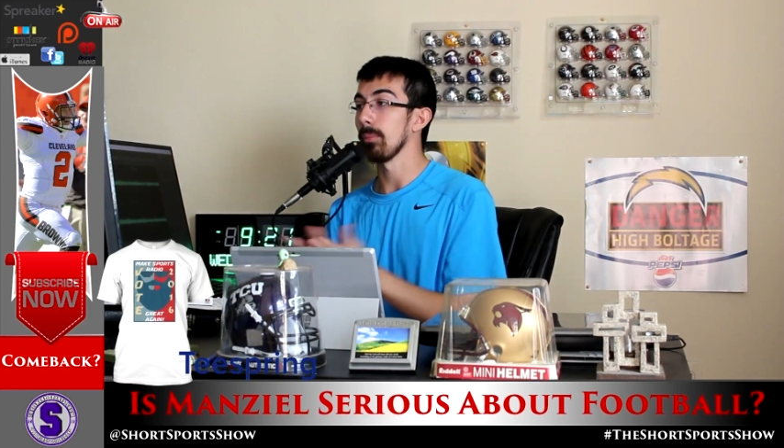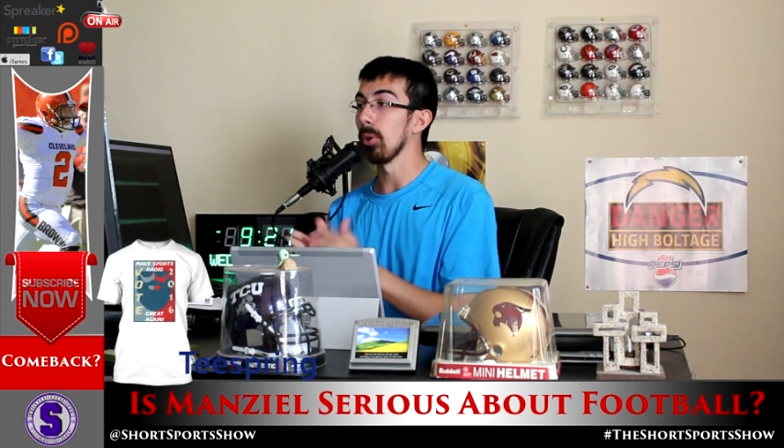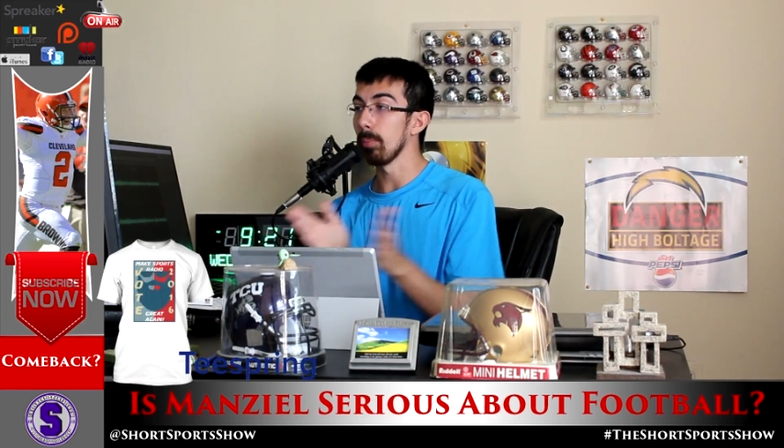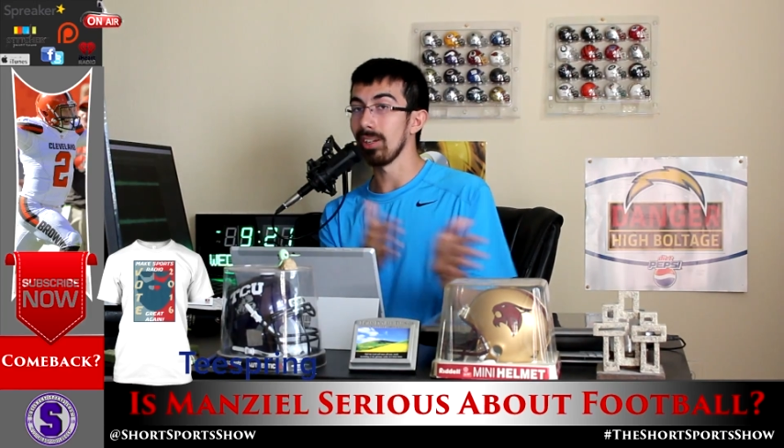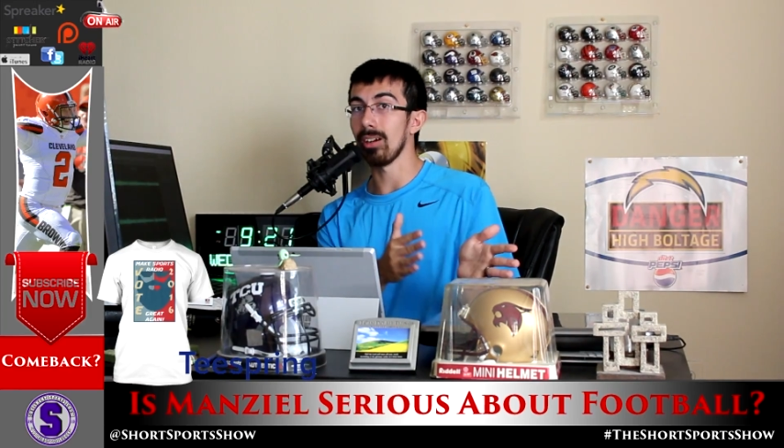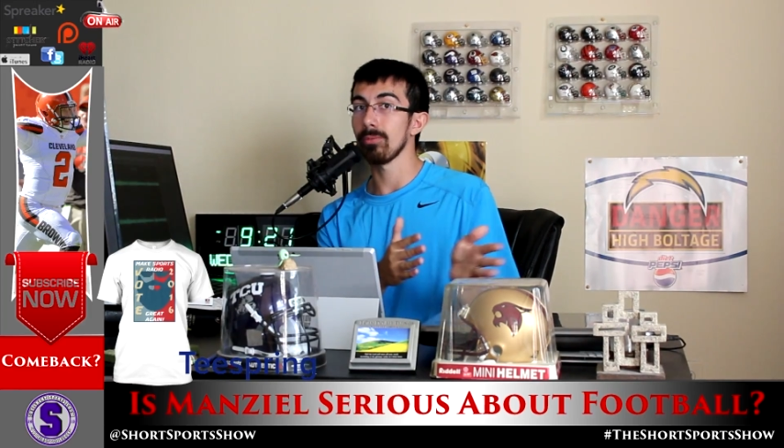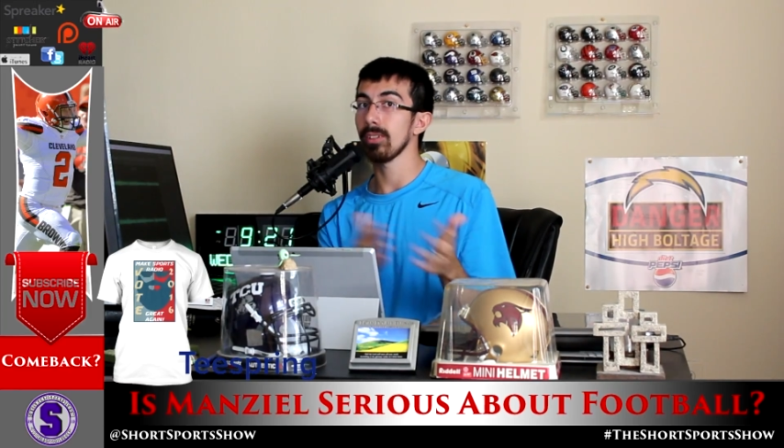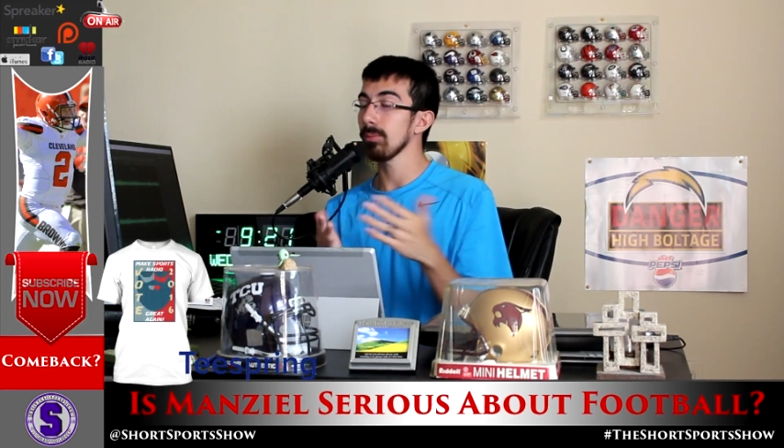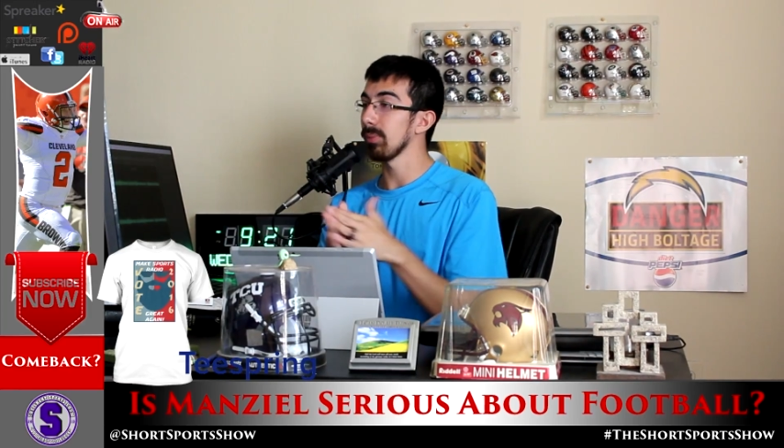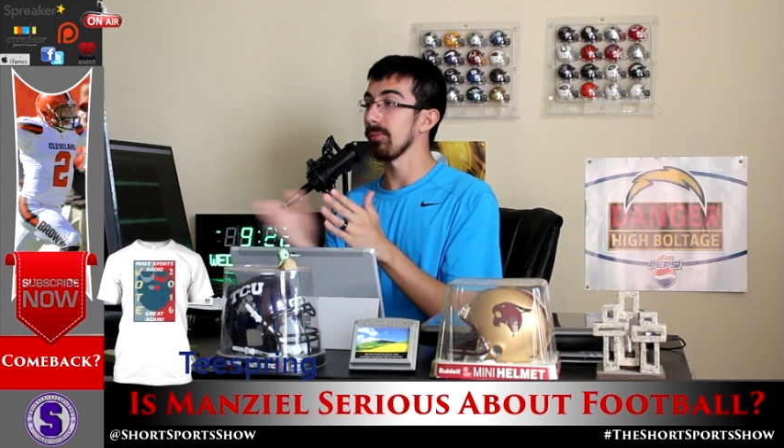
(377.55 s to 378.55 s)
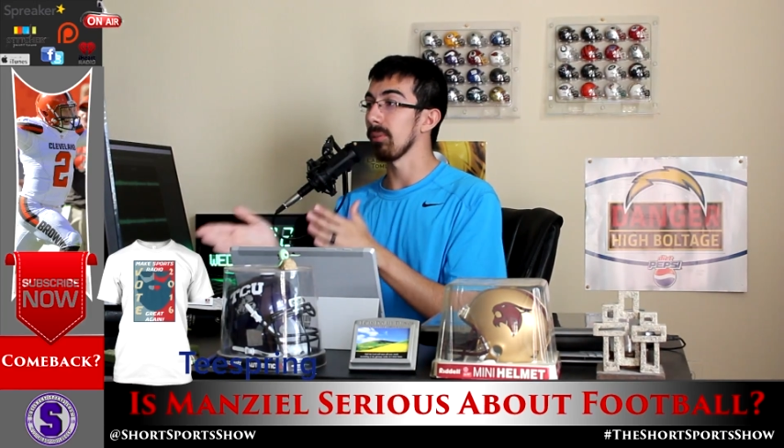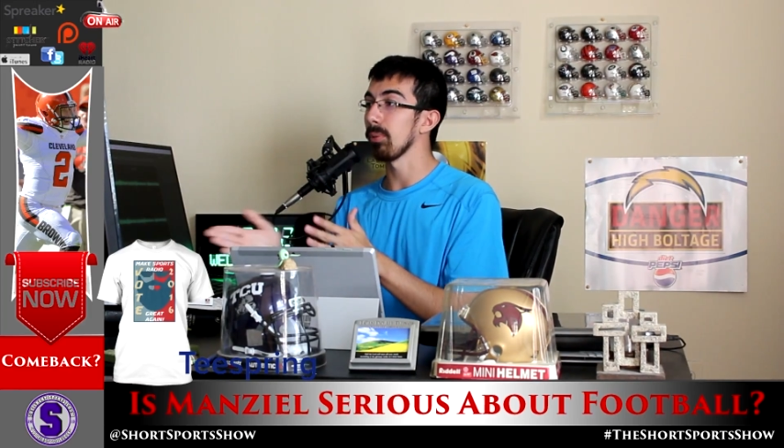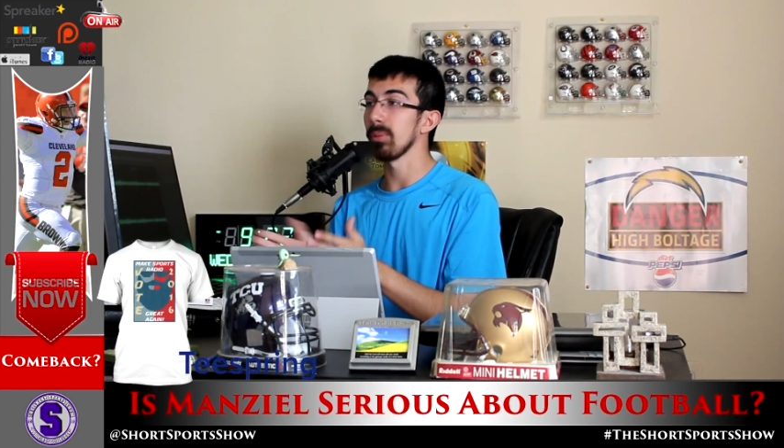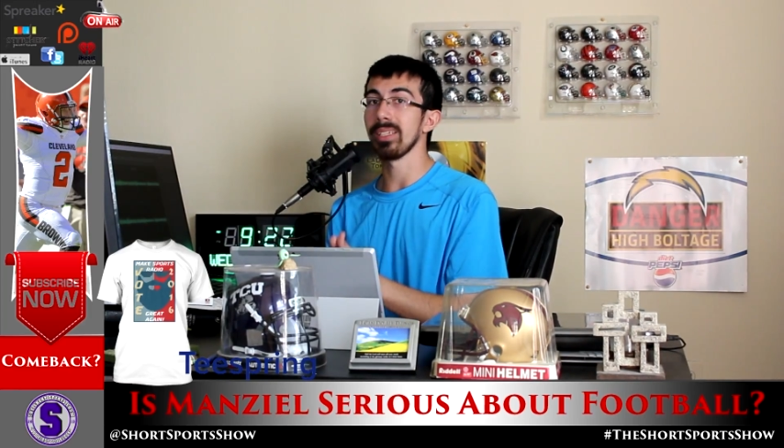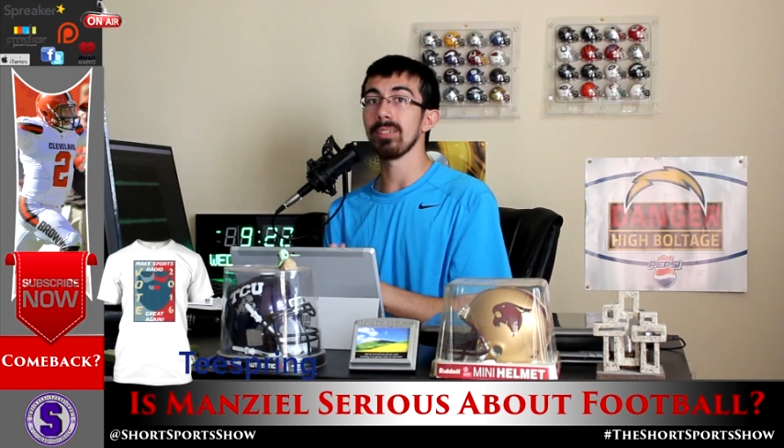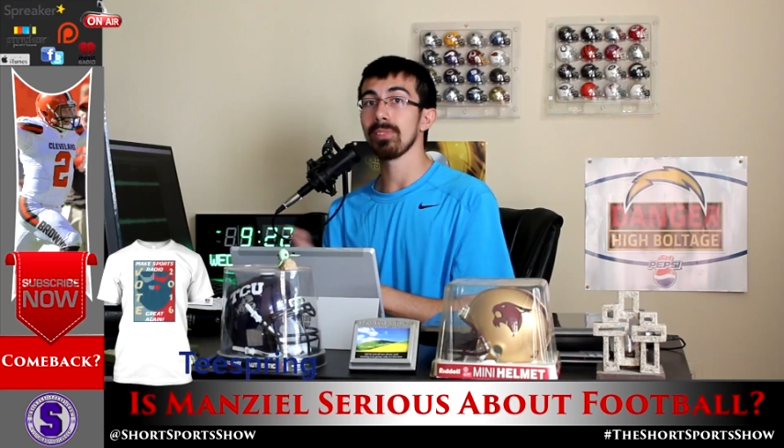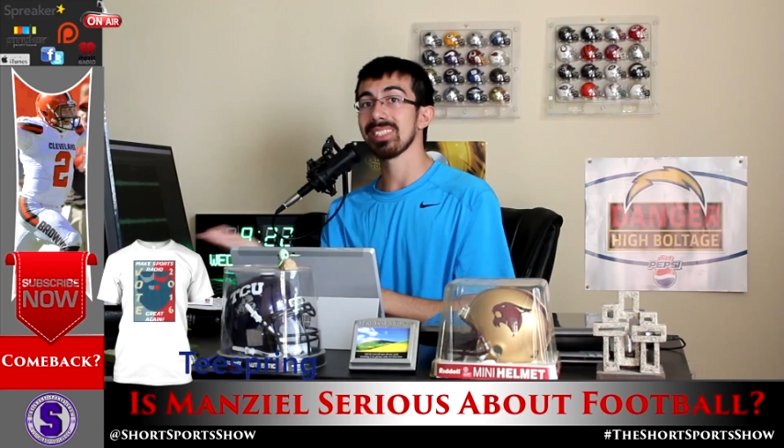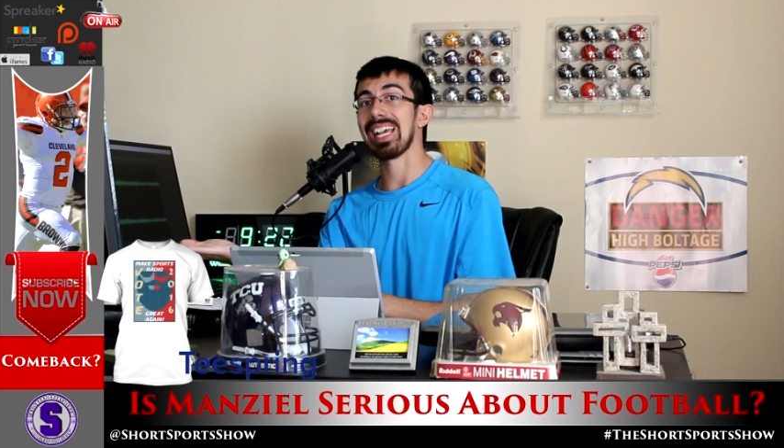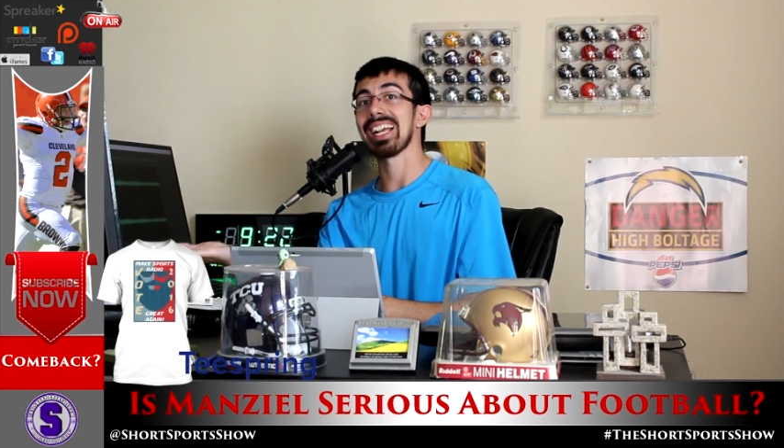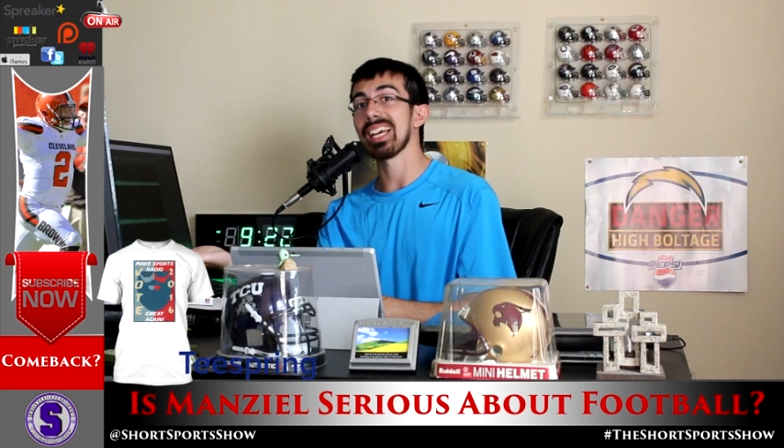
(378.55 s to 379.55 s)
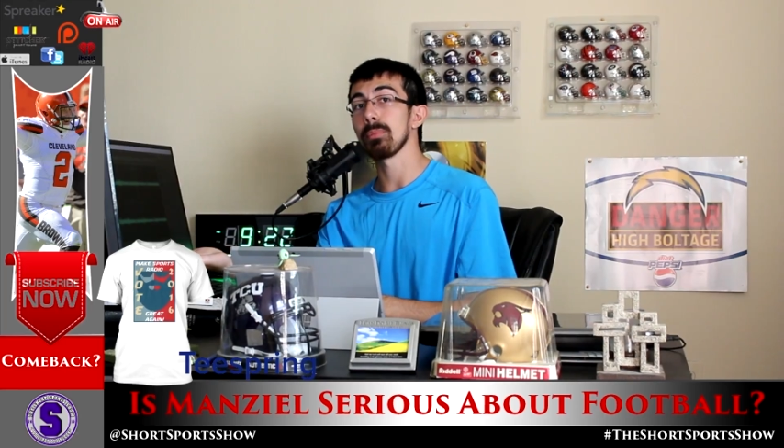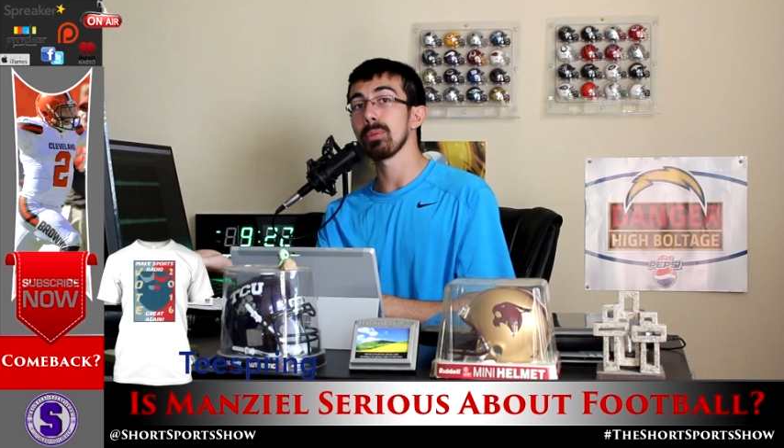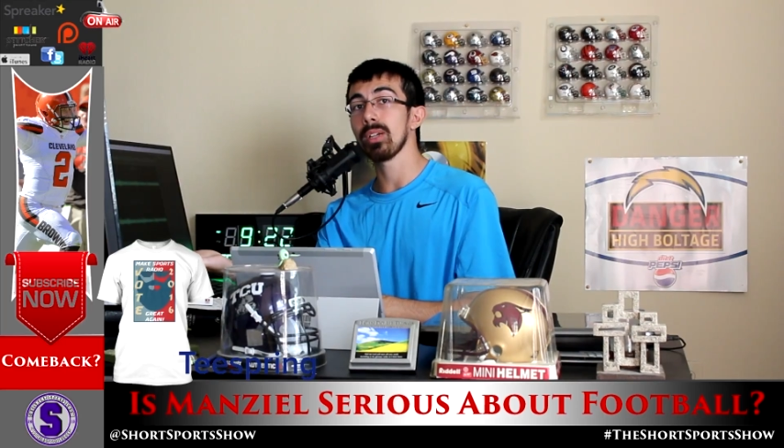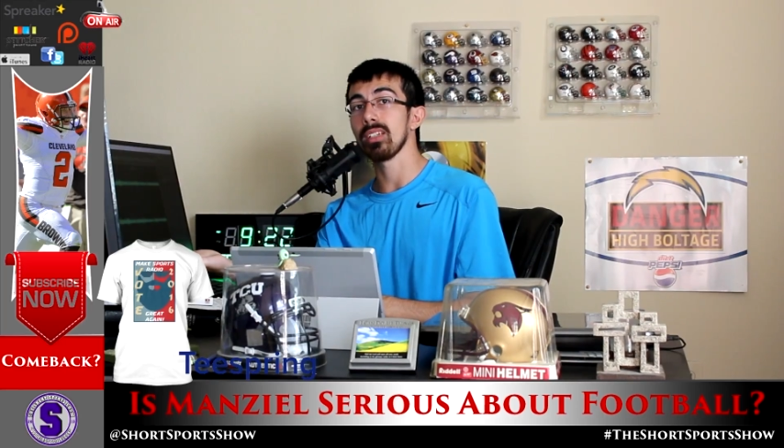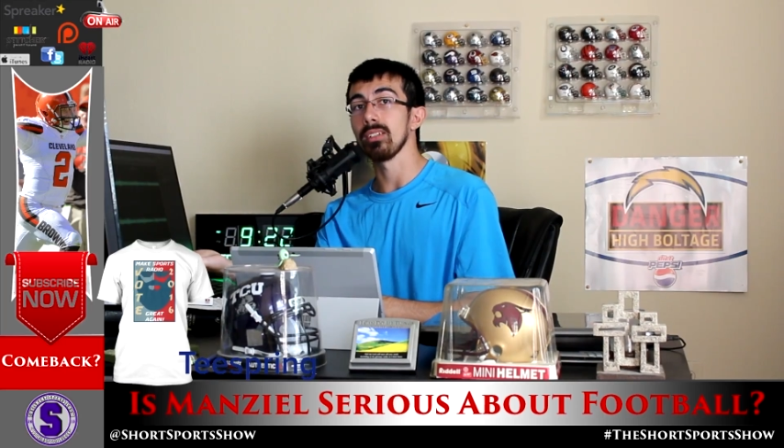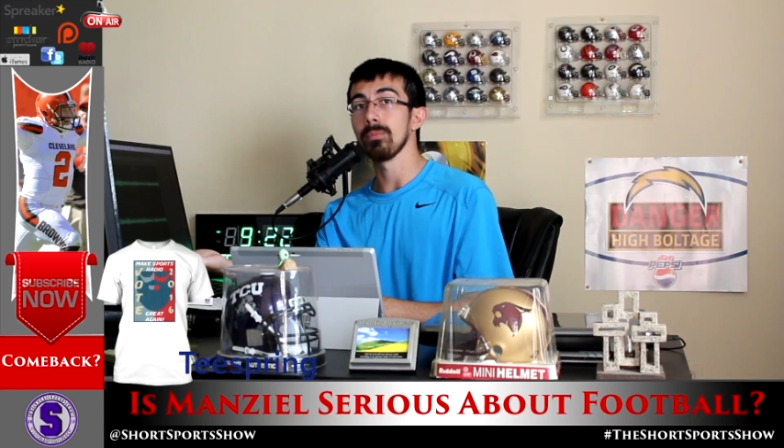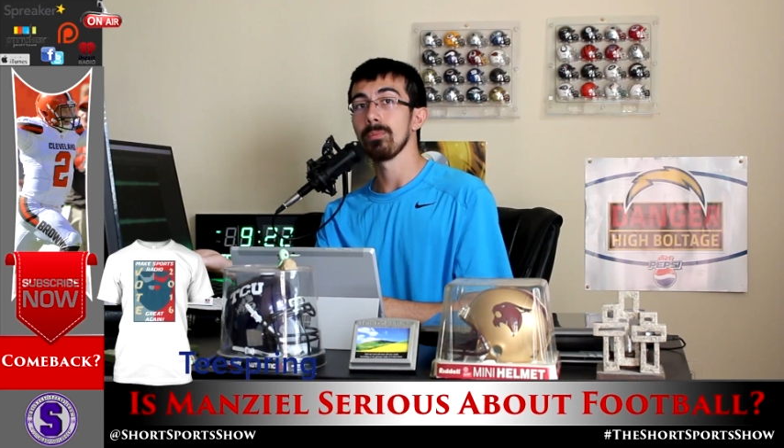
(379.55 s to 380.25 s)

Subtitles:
I'm hoping offense, but if they put me in defense, I got to be ready.